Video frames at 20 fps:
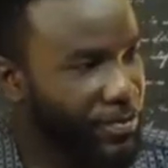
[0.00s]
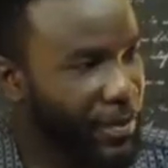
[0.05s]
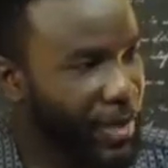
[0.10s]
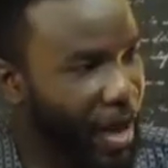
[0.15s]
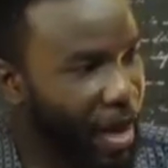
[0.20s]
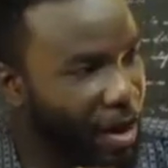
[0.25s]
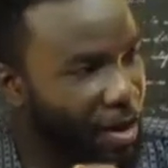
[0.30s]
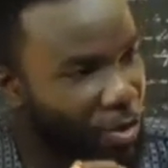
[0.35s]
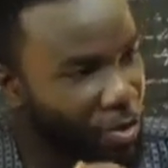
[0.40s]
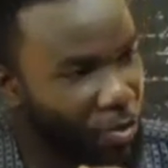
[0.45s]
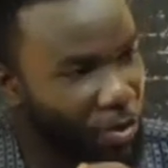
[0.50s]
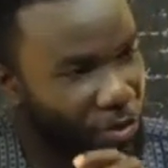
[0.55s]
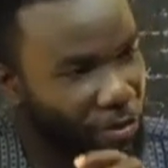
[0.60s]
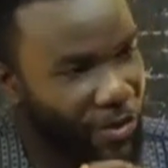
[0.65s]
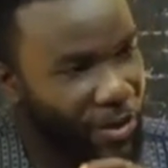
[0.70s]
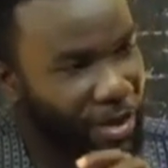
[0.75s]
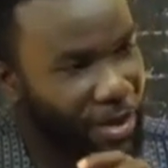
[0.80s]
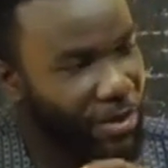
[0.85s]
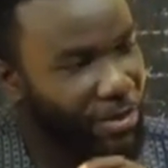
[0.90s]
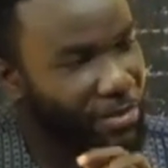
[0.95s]
How do we
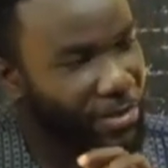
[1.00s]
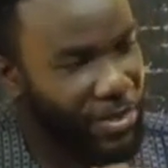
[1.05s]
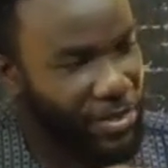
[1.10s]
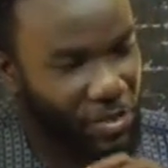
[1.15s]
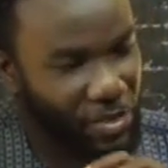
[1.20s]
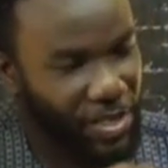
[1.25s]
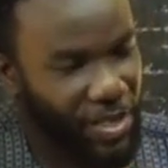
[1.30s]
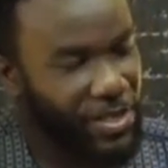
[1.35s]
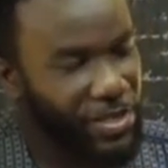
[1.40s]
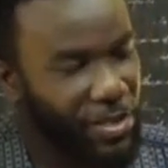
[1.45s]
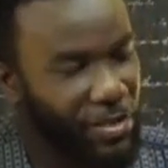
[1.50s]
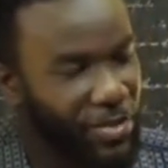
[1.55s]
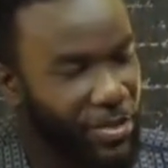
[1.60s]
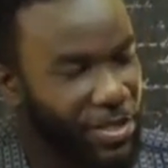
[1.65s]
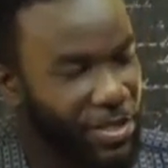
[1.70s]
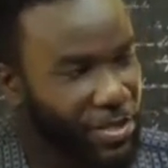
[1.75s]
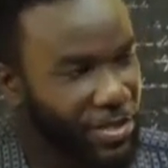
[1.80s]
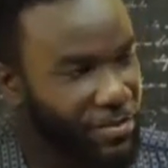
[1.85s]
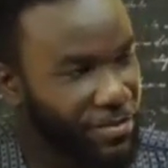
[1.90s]
overcome this societal pressure?